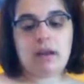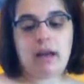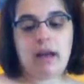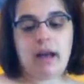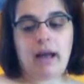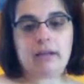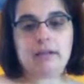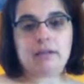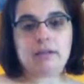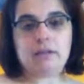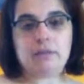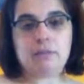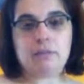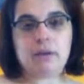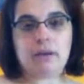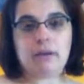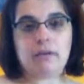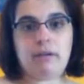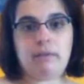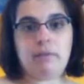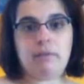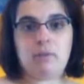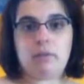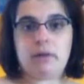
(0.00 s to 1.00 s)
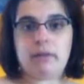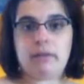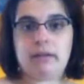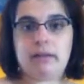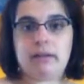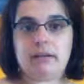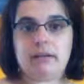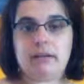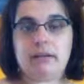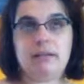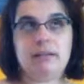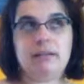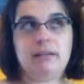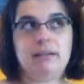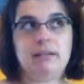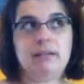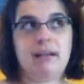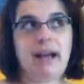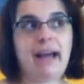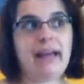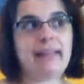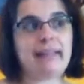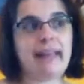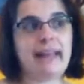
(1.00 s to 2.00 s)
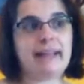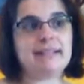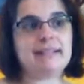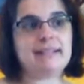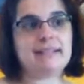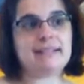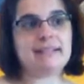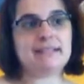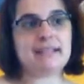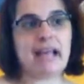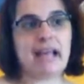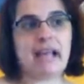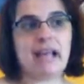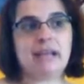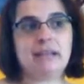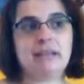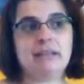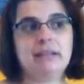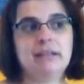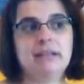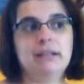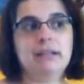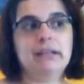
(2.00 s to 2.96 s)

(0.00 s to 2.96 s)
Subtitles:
I do wear it more than I like to say.